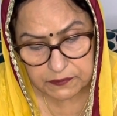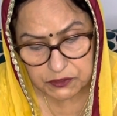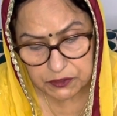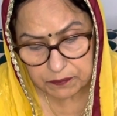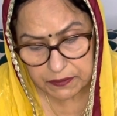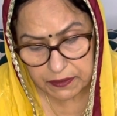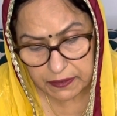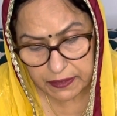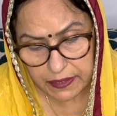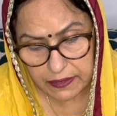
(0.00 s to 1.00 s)
Jamuna,
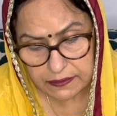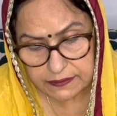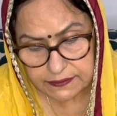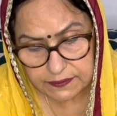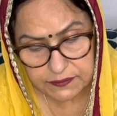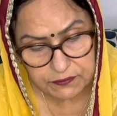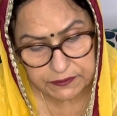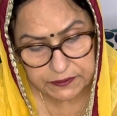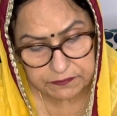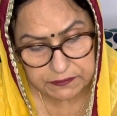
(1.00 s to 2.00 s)
and
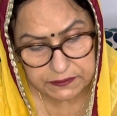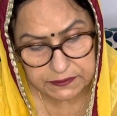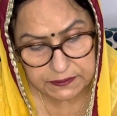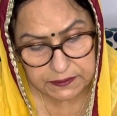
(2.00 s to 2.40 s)
Saraswati rivers.